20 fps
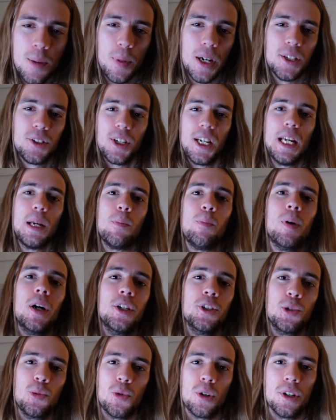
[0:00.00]
by saying
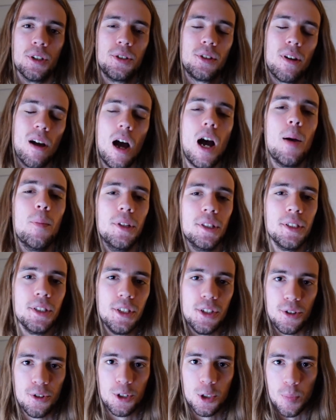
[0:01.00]
buzzwords
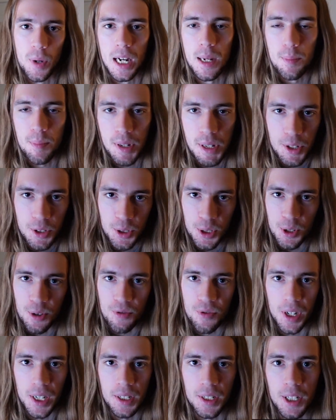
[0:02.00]
commonly used by Me
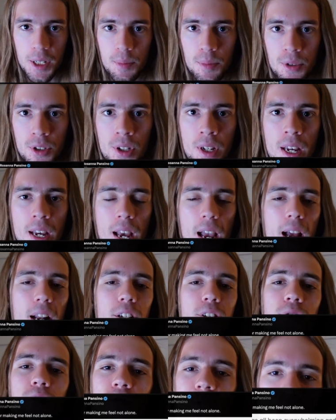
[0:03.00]
Too victims, and it's